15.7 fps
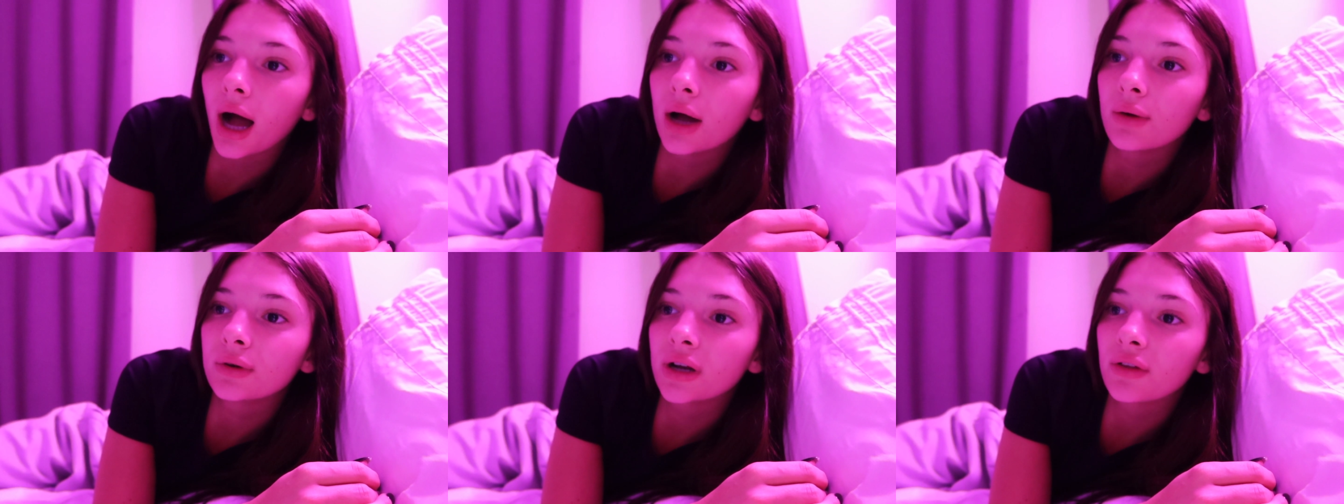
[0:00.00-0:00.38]

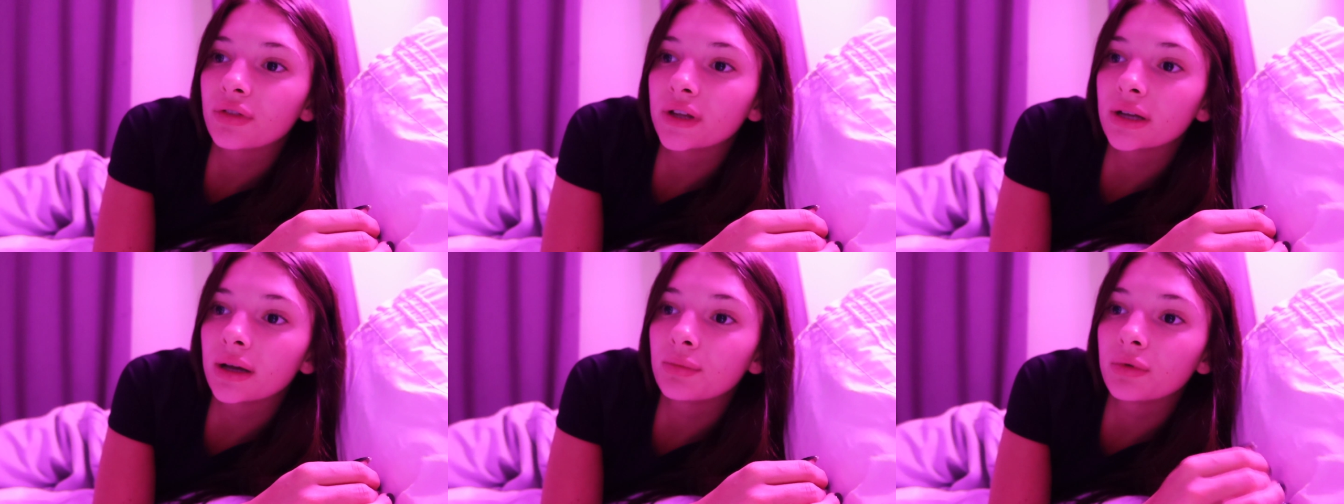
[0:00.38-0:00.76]
I went
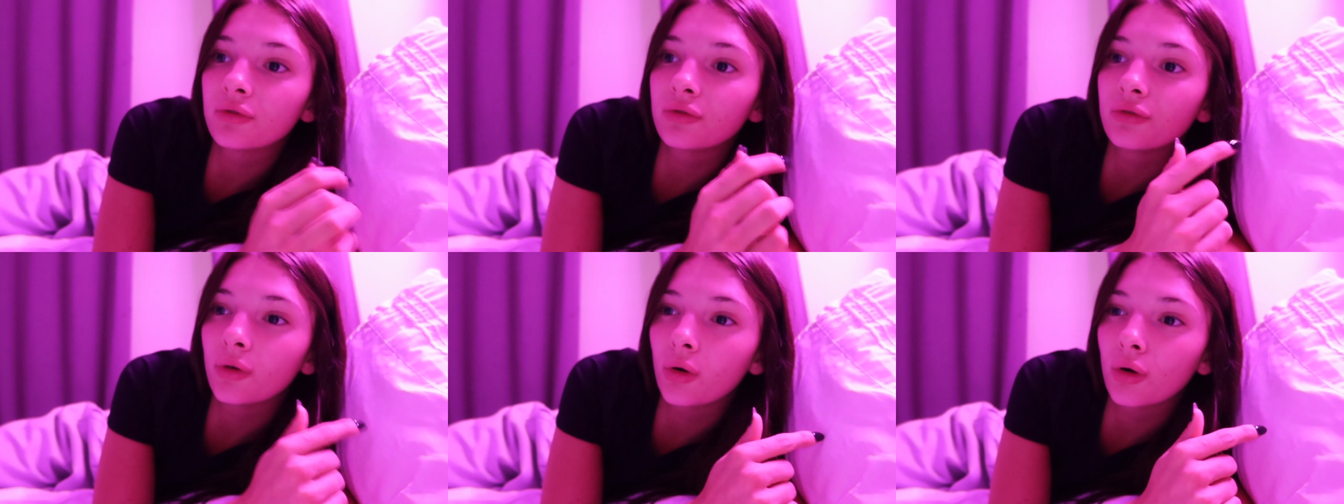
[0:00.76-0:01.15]
out the night
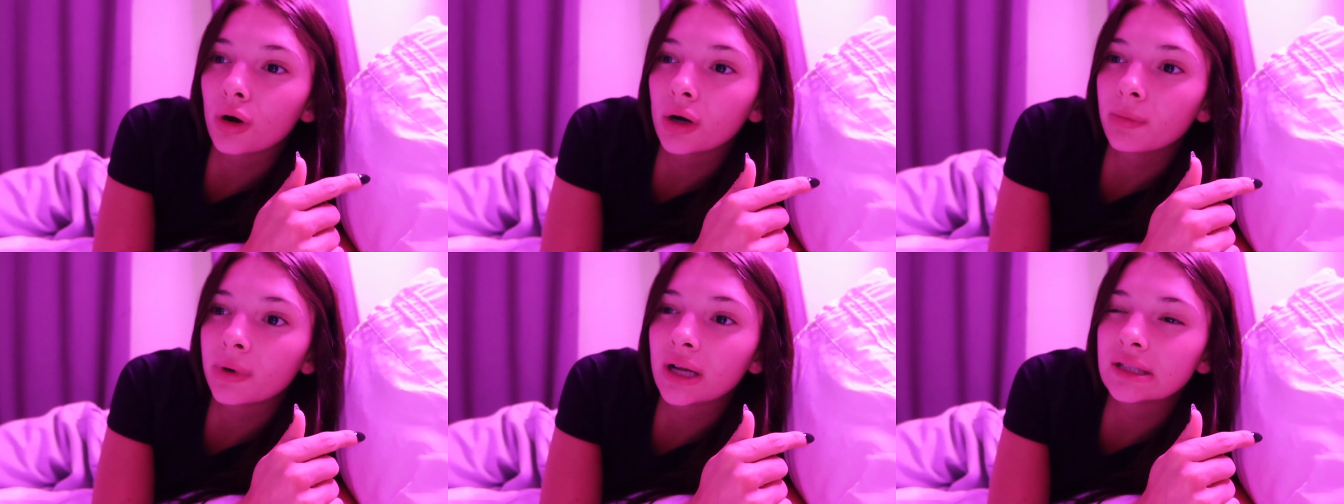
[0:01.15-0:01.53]

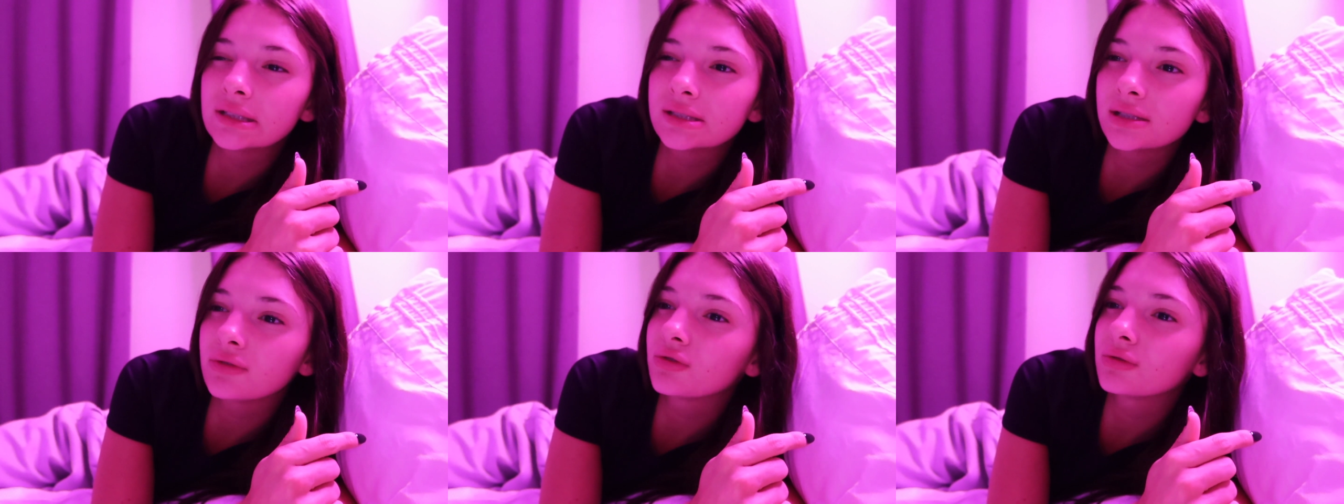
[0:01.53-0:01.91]
before, but I
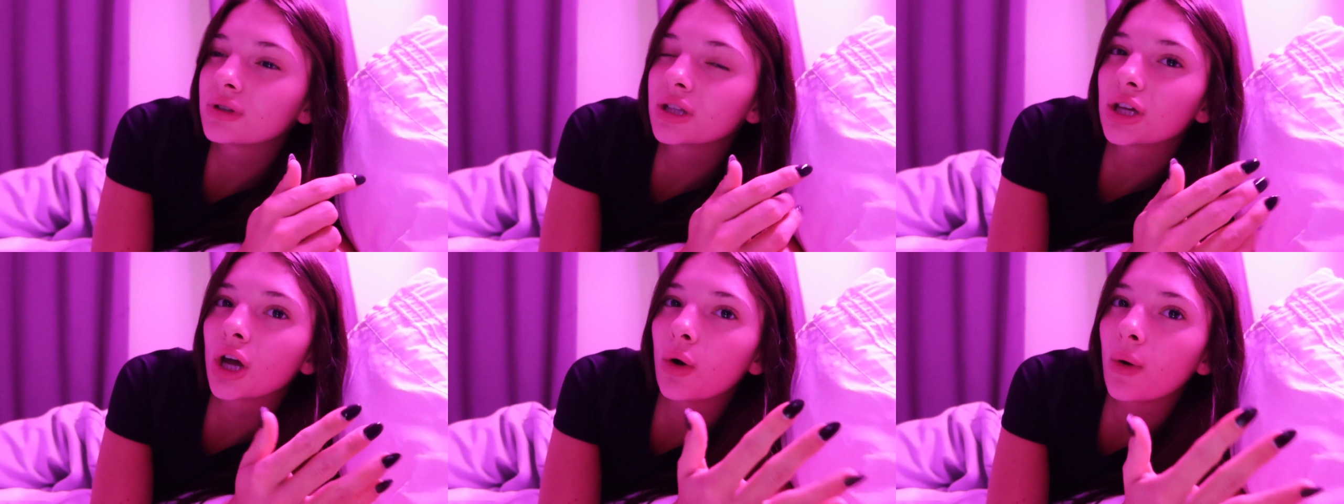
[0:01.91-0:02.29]
didn't even
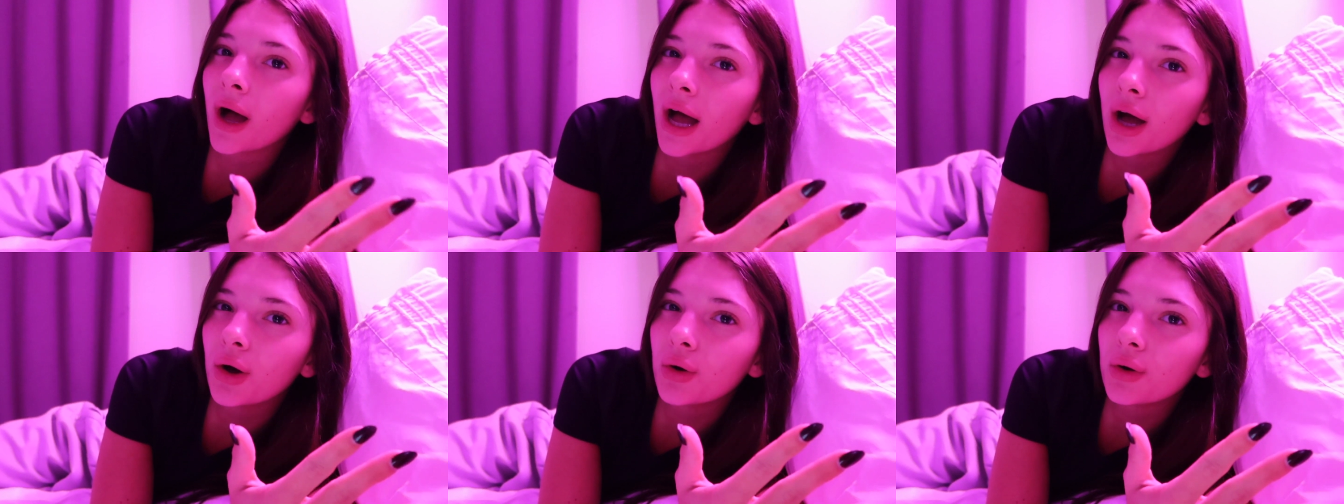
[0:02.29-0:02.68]
really go
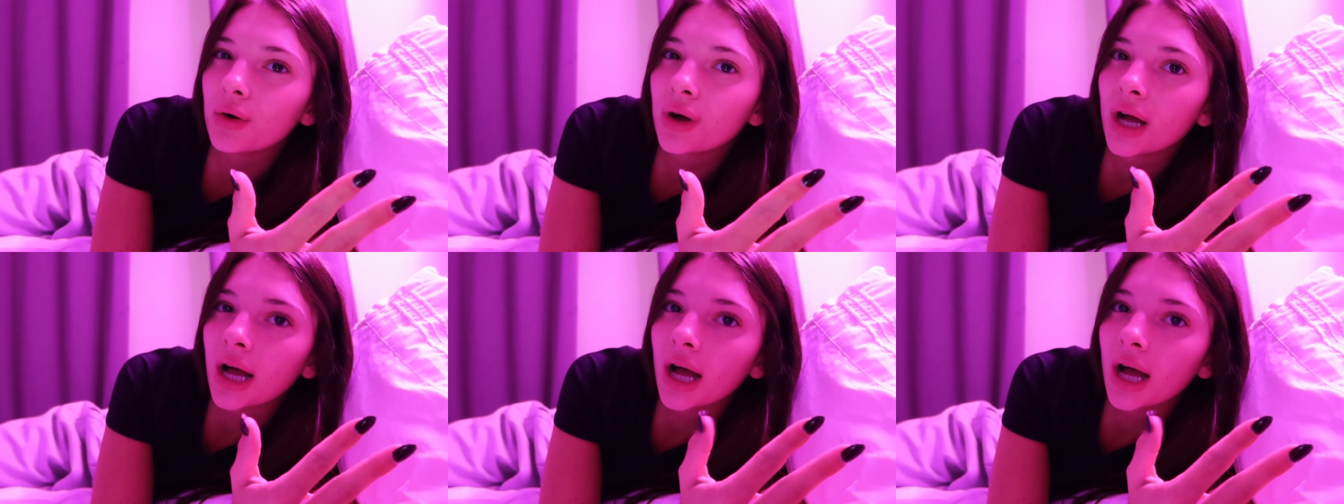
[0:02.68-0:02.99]
out.